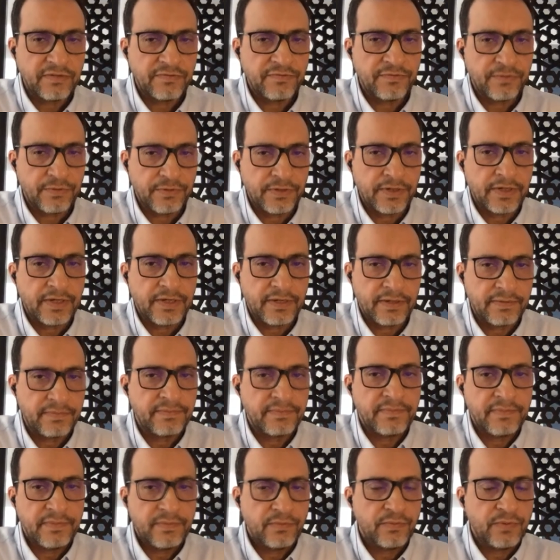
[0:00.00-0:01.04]
for. Yeah.
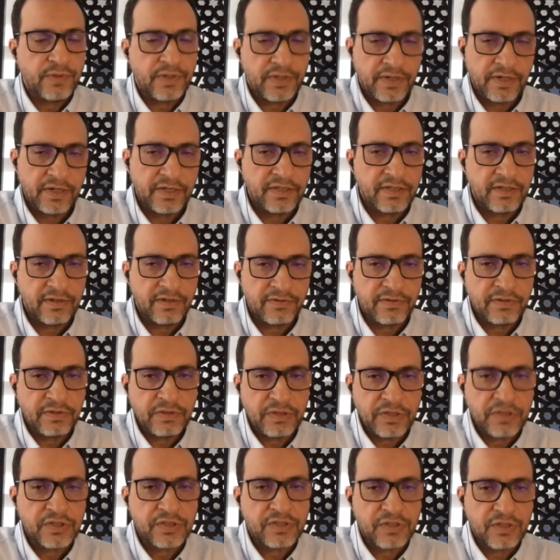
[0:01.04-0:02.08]
We are heading to
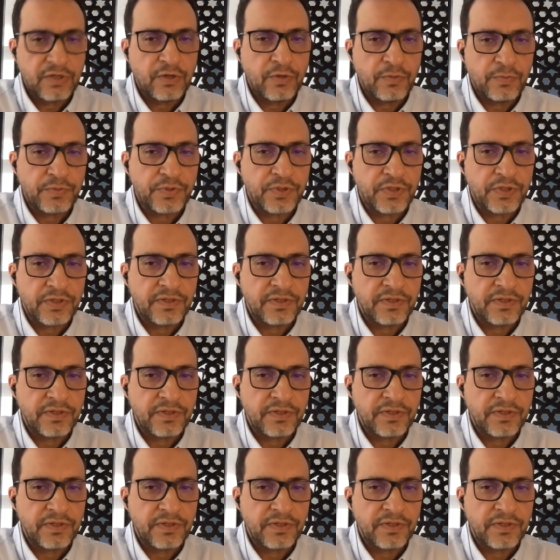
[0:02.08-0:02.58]
this option.